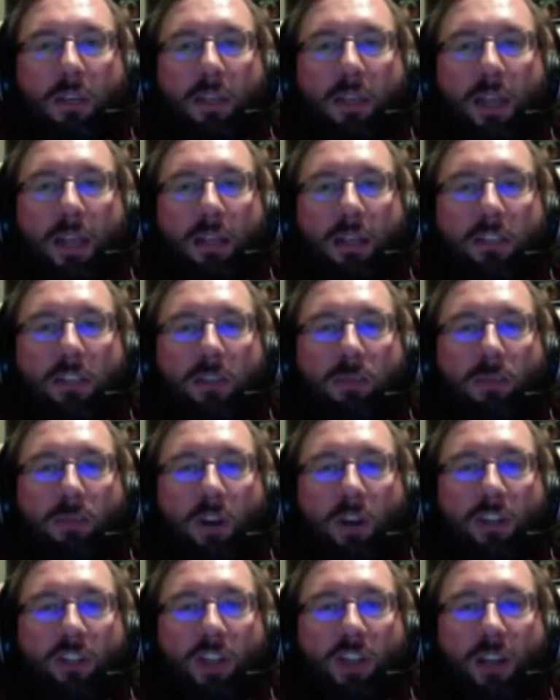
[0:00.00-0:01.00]
get some
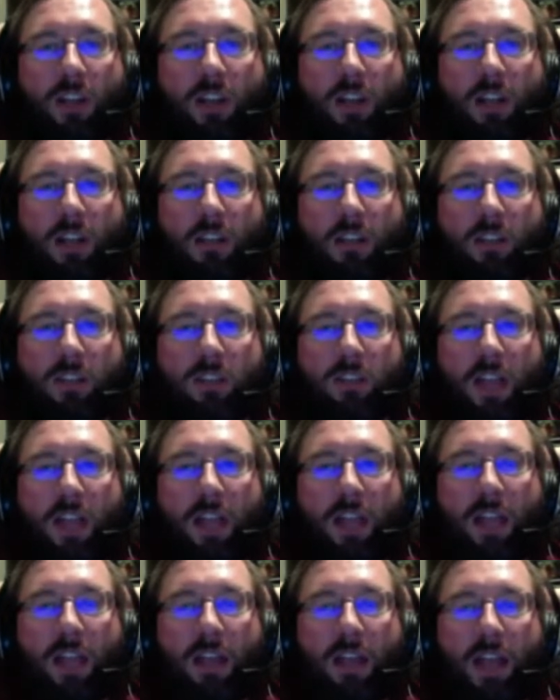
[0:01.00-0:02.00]
writers' guidelines
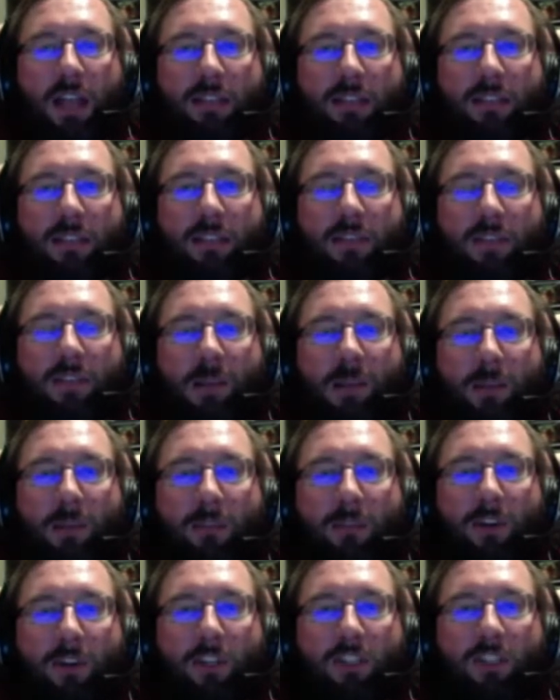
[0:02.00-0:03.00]
and assets available
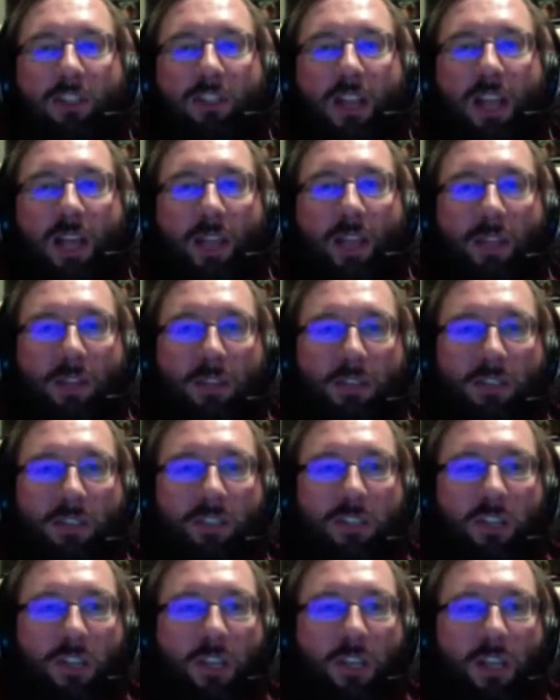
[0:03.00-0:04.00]
first, and